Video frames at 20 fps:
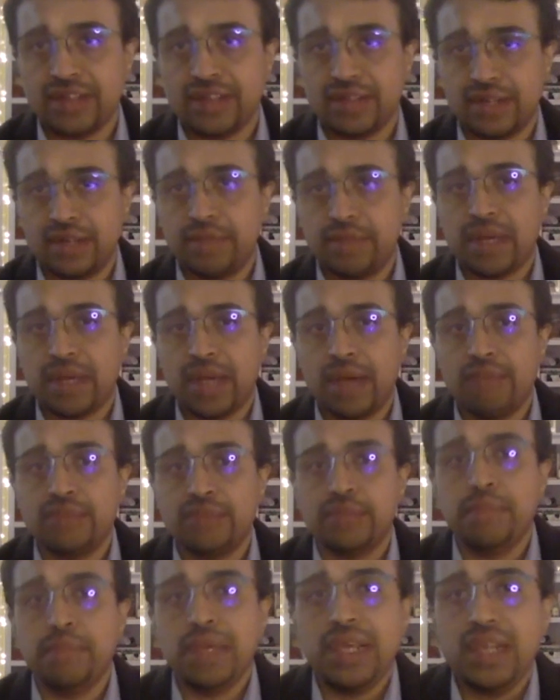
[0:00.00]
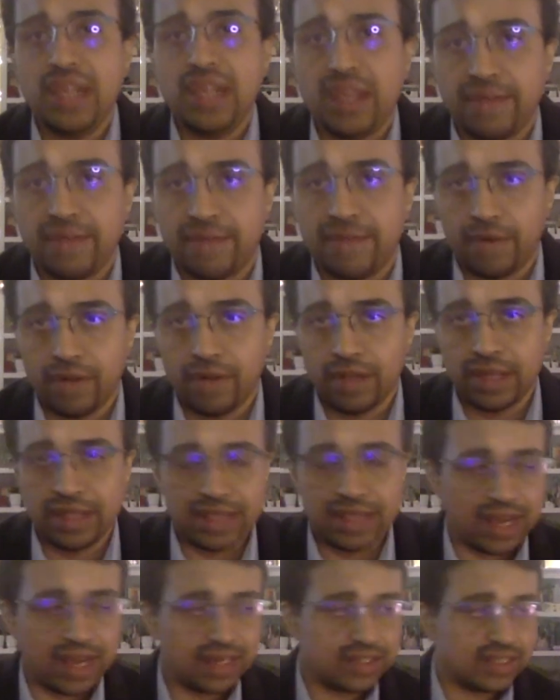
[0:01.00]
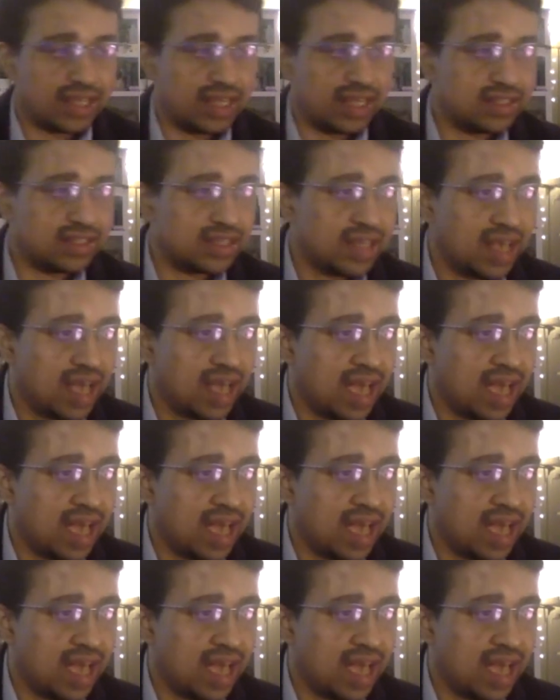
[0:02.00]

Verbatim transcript: it becomes meaningful in that sense.